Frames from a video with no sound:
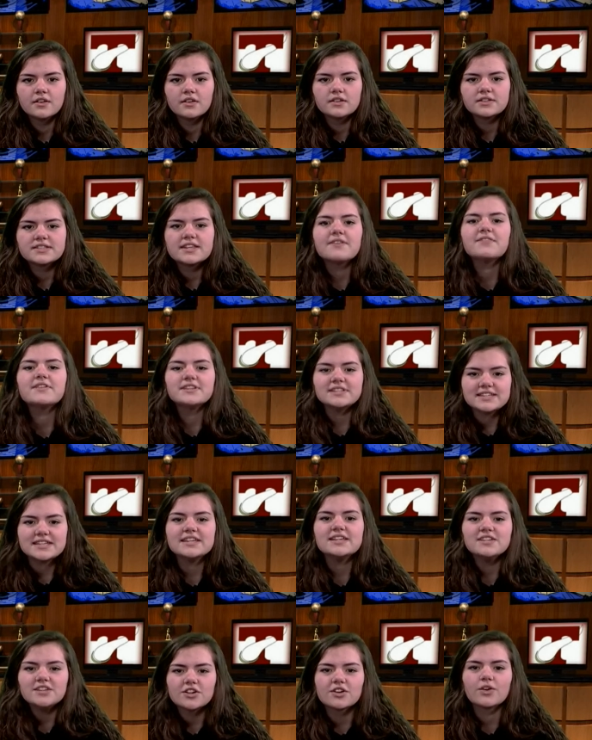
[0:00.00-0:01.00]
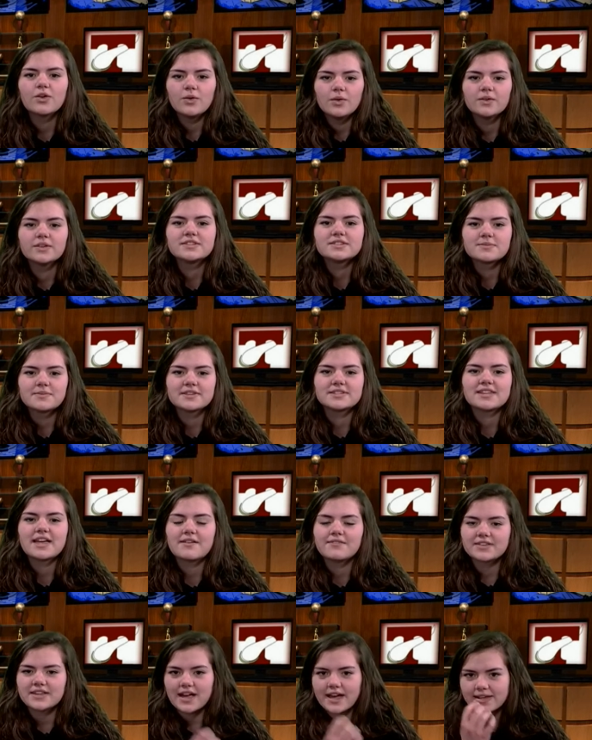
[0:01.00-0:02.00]
17 year olds must
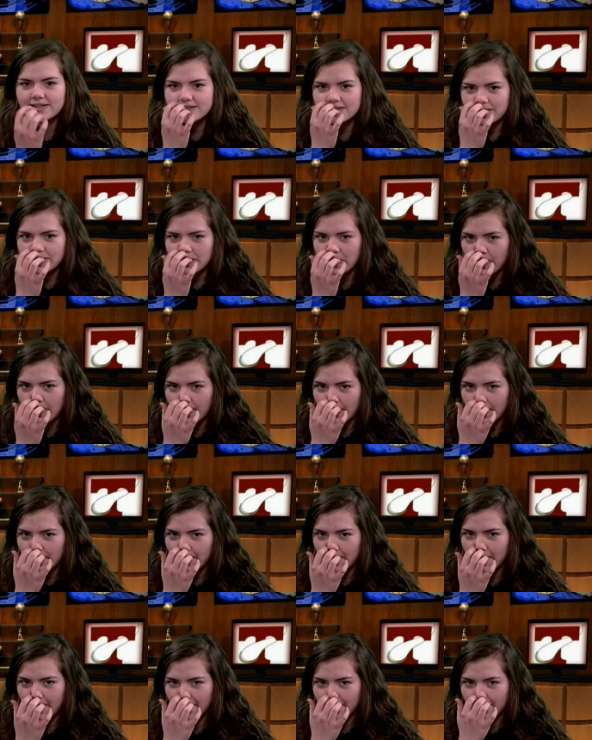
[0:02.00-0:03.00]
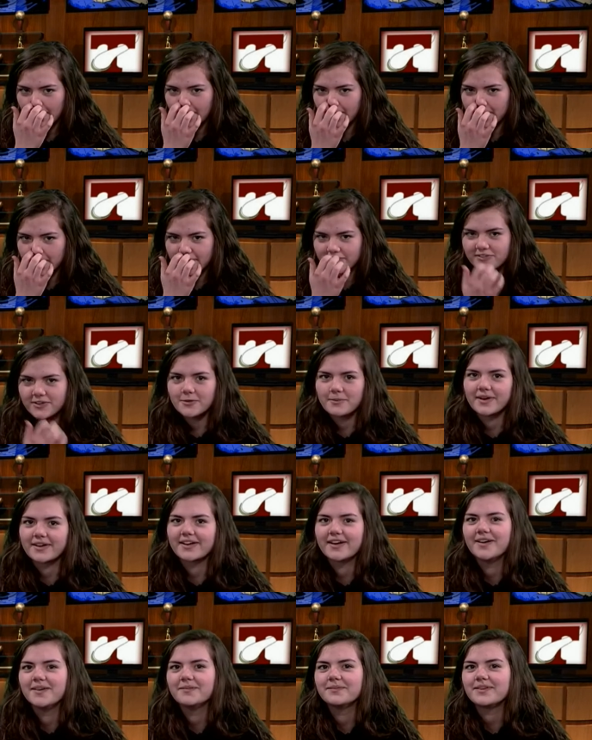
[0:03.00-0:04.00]
have an ID. We have to go
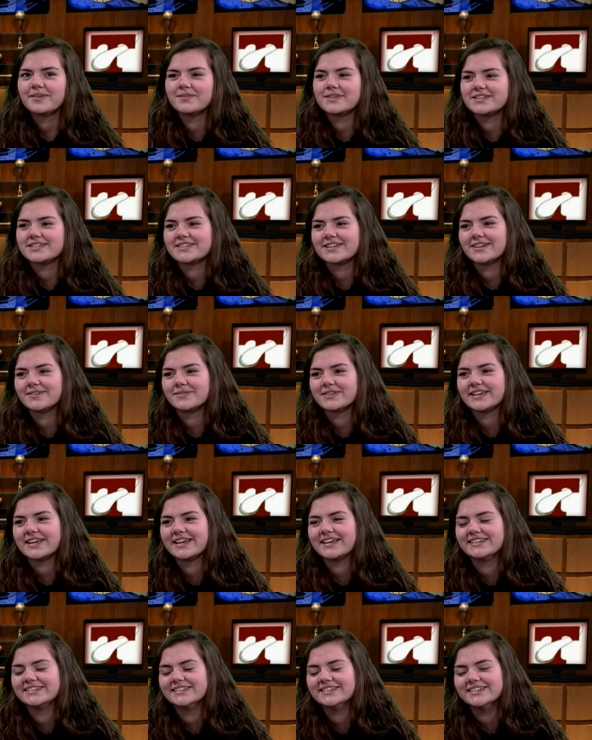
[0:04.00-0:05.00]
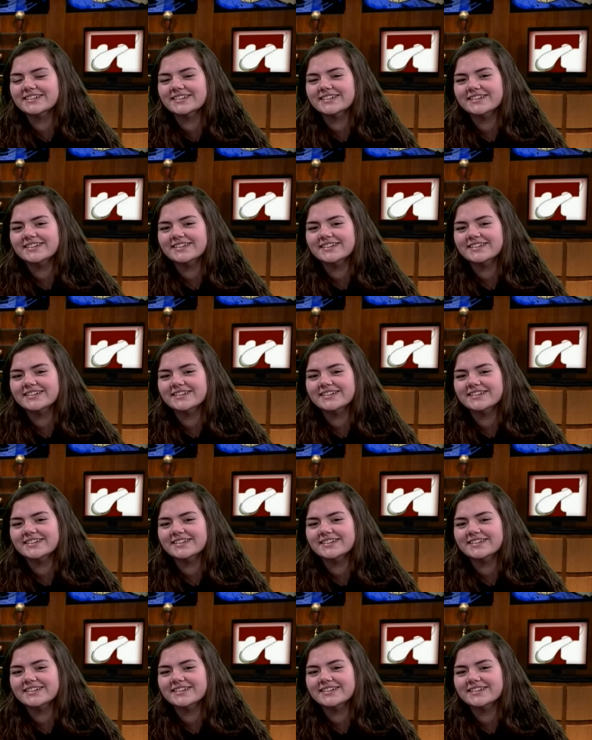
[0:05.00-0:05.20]
back up. I messed up again.